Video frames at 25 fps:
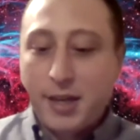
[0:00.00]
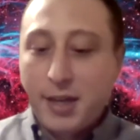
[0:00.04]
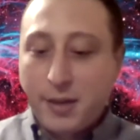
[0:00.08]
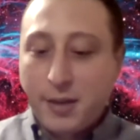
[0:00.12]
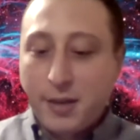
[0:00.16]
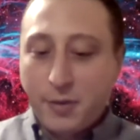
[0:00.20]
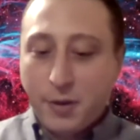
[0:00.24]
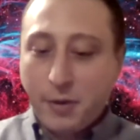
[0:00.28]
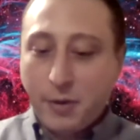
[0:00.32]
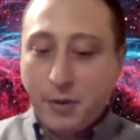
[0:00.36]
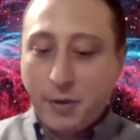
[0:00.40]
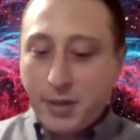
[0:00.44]

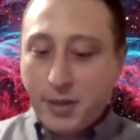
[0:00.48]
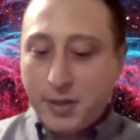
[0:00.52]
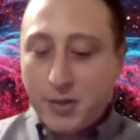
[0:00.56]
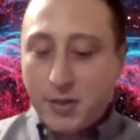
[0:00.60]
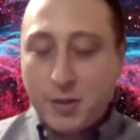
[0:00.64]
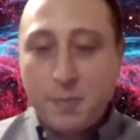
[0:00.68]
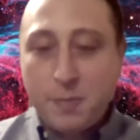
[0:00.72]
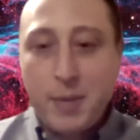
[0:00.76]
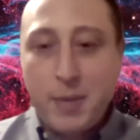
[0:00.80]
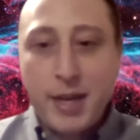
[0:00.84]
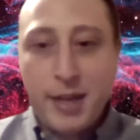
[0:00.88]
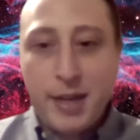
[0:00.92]
They're going to
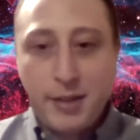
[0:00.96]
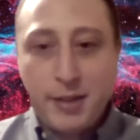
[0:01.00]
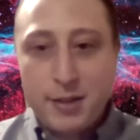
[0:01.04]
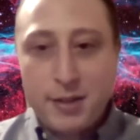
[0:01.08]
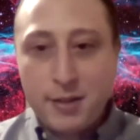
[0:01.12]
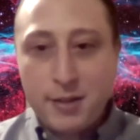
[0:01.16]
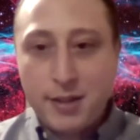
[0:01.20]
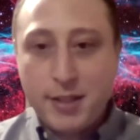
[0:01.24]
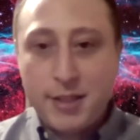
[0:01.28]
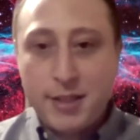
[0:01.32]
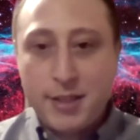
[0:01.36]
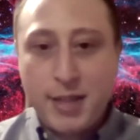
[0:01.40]
submit it to
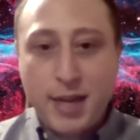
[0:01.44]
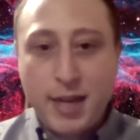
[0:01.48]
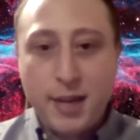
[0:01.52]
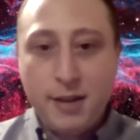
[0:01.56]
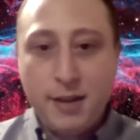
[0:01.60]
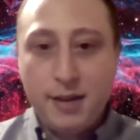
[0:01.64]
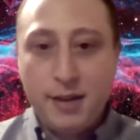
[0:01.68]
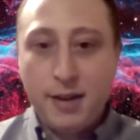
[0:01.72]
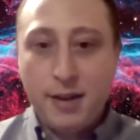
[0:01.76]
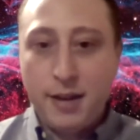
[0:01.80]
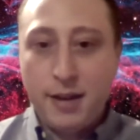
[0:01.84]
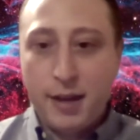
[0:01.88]
the state
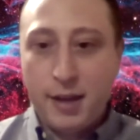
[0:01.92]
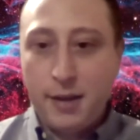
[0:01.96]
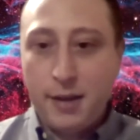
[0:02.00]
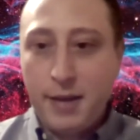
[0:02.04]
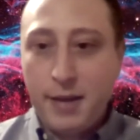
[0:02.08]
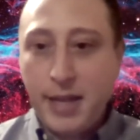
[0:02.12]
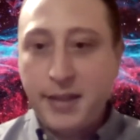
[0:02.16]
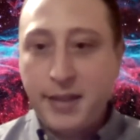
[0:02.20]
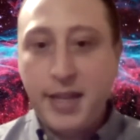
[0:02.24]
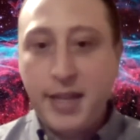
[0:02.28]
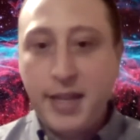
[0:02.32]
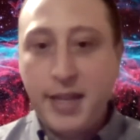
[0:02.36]
uh,
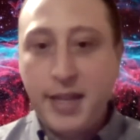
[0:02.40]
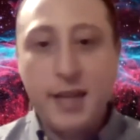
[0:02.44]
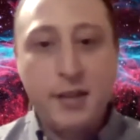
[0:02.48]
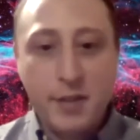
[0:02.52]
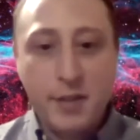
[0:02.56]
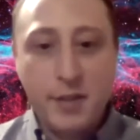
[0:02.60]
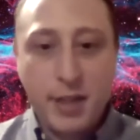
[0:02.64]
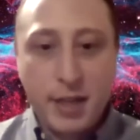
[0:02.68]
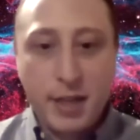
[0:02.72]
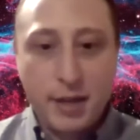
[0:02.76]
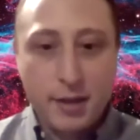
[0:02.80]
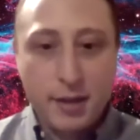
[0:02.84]
at the end of the
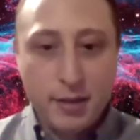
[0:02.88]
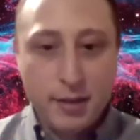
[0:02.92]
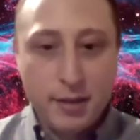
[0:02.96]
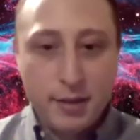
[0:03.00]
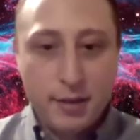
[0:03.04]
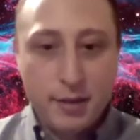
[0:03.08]
year.